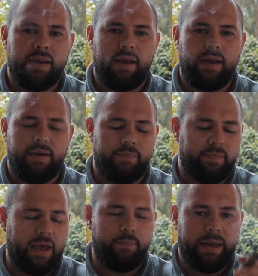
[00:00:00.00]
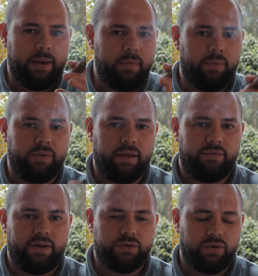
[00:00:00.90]
I pick them up on the
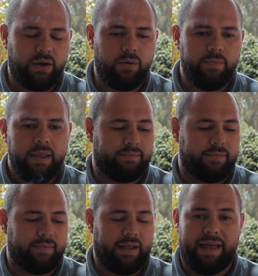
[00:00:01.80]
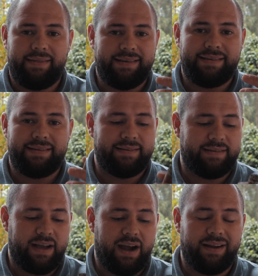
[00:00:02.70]
retrohale, and this is a
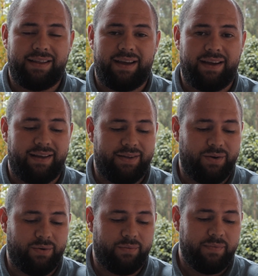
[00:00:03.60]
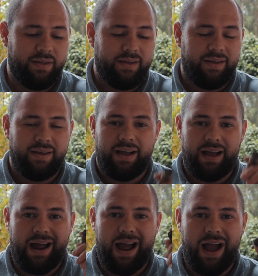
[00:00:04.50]
cigar that, you know,
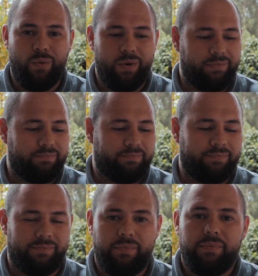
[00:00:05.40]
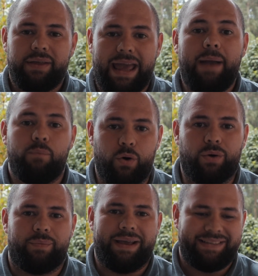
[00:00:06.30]
I will get
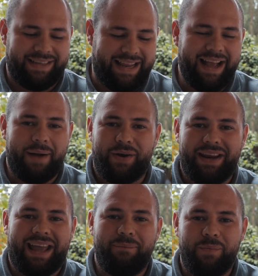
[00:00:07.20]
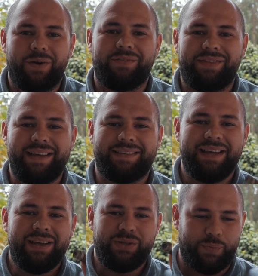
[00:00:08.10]
more. Basically, I'm gonna get more of this
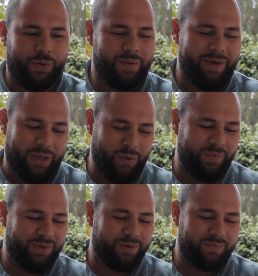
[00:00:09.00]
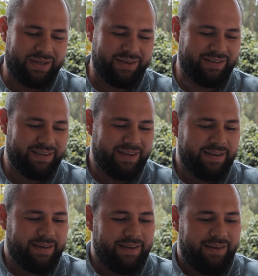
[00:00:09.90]
to put in my humidor because
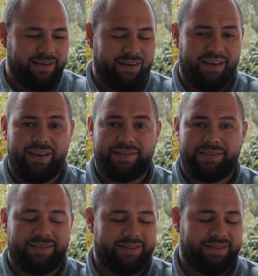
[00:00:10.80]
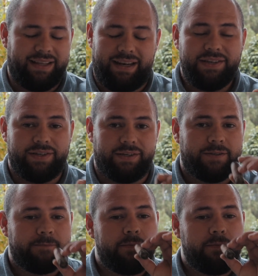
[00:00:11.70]
it's delicious.